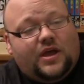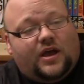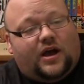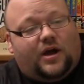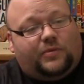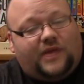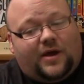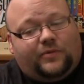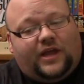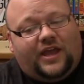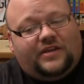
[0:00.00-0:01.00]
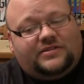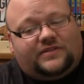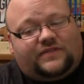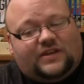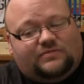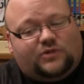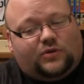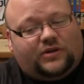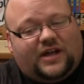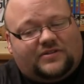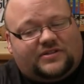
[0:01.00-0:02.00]
When that one ends, if they don't
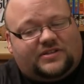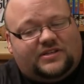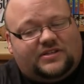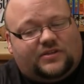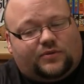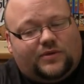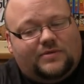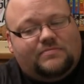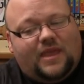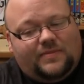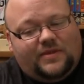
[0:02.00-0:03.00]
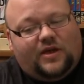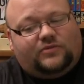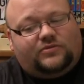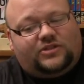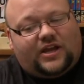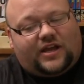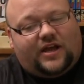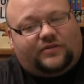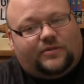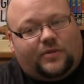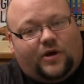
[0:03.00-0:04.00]
announce a season 3, maybe I'll check
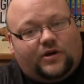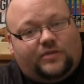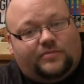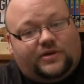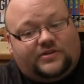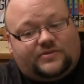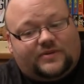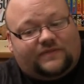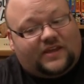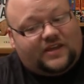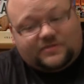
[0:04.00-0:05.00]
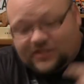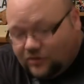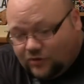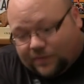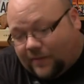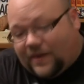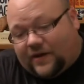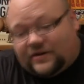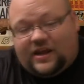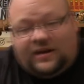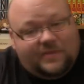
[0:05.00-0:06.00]
out the manga, but if they continue to pump out
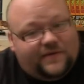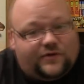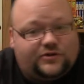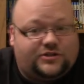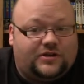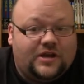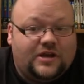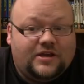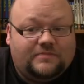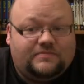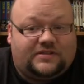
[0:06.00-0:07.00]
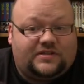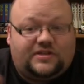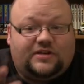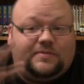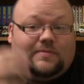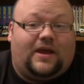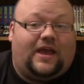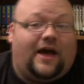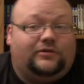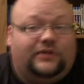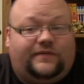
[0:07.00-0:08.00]
an anime version, this is going to be my
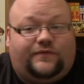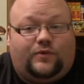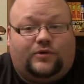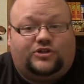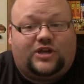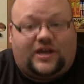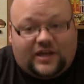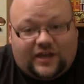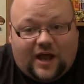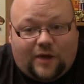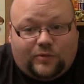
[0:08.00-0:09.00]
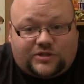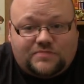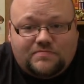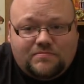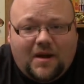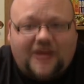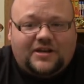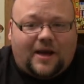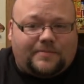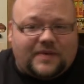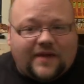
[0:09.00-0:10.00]
outlet for checking it out, which might
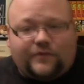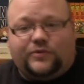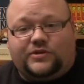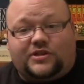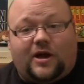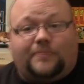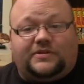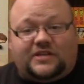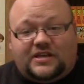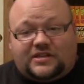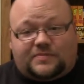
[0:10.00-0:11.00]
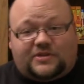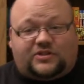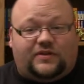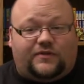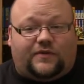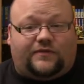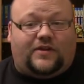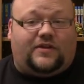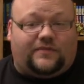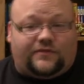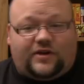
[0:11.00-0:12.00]
not be everyone's cup of tea, especially if you're a fan
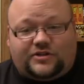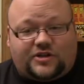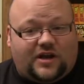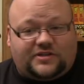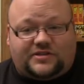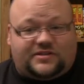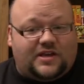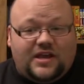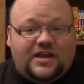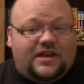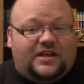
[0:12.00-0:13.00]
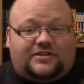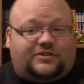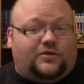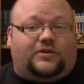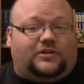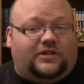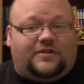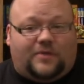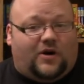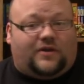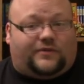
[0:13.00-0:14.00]
of the franchise, because historically, the
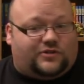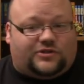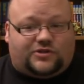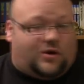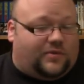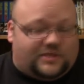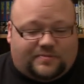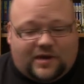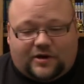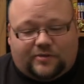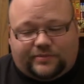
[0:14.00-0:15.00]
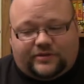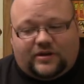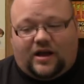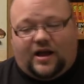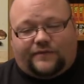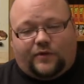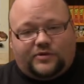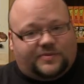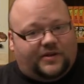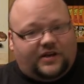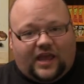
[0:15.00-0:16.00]
manga versions are always better, but I've always
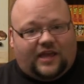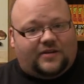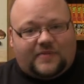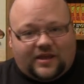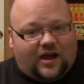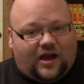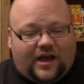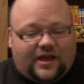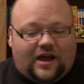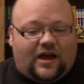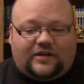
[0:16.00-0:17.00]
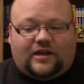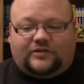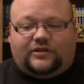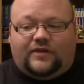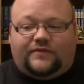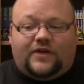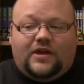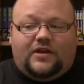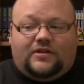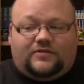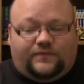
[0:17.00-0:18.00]
been an anime guy. I love
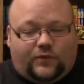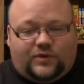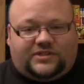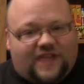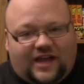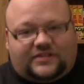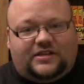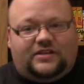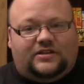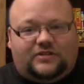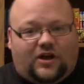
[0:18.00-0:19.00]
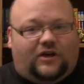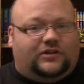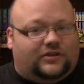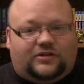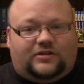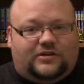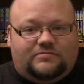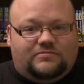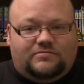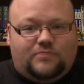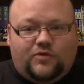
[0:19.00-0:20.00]
voice acting and color
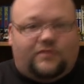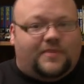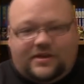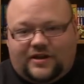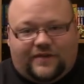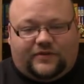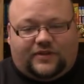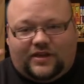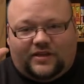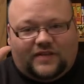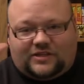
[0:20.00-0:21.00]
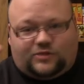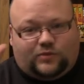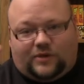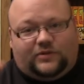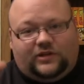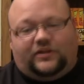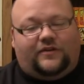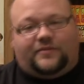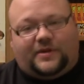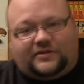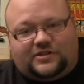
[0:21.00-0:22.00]
and movement and everything, and that's what I really love
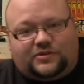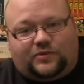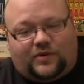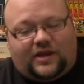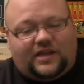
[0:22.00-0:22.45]
about this one right